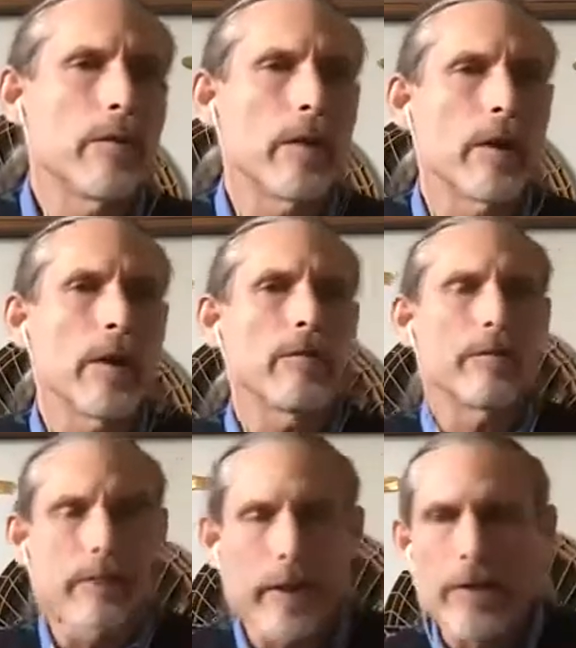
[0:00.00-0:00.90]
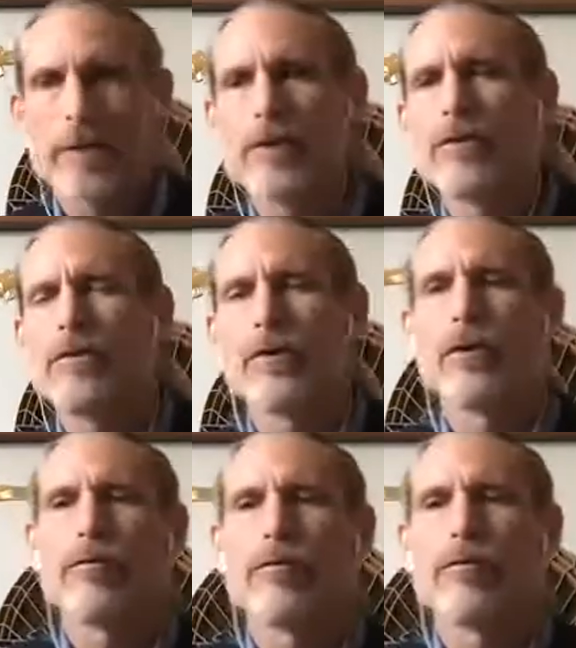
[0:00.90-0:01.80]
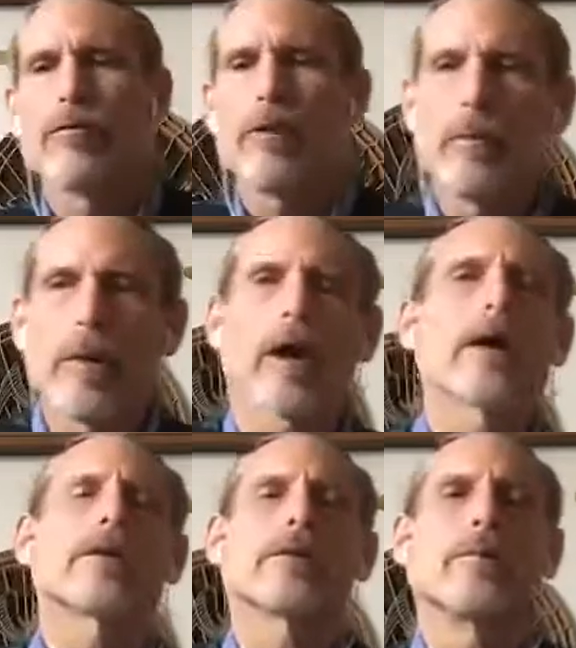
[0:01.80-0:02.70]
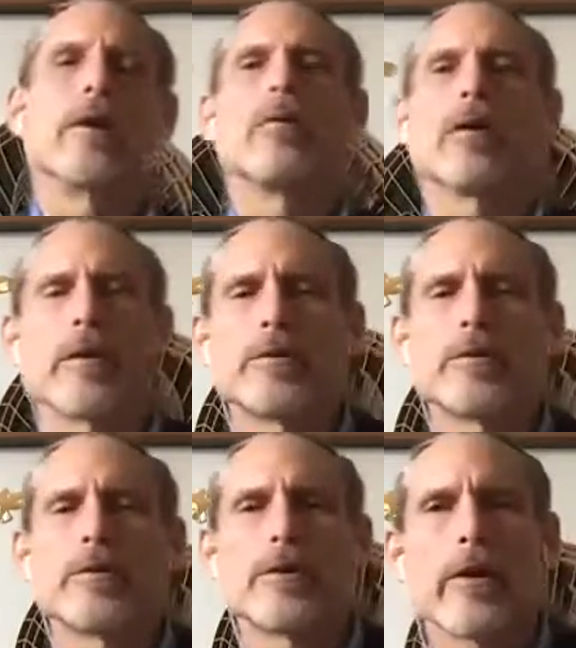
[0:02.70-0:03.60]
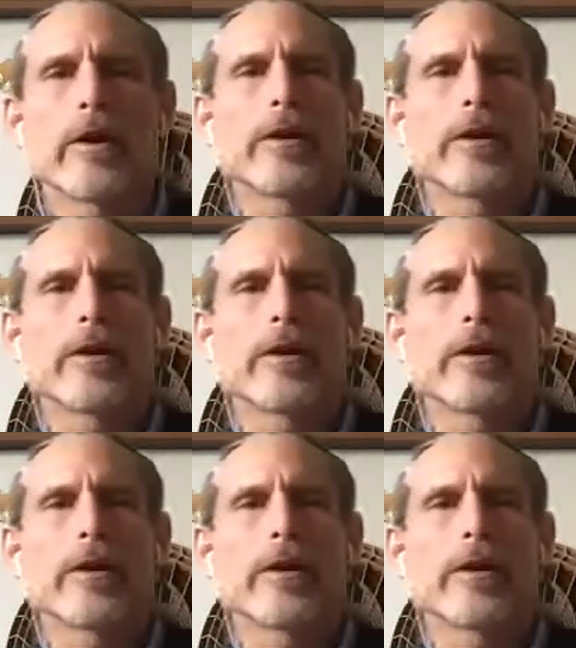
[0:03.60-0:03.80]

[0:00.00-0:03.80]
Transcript: their reflections or their feedback about what I'm sharing,